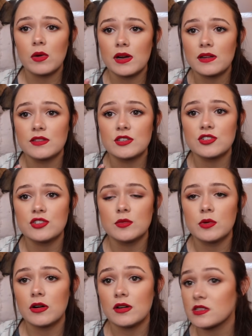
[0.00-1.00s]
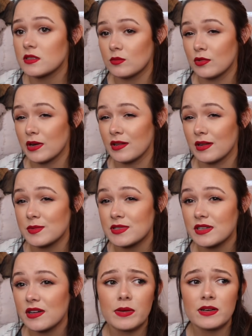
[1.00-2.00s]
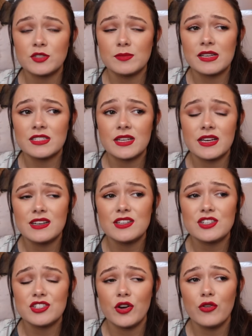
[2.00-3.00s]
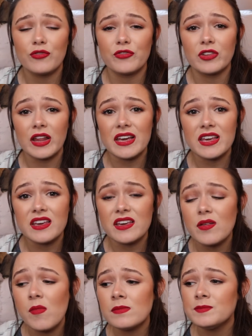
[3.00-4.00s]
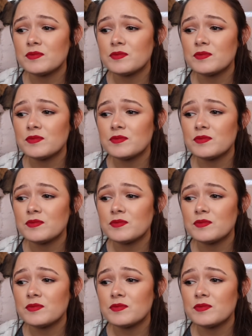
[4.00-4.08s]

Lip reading: wearing this super awesome red lipstick because my skin is so flaky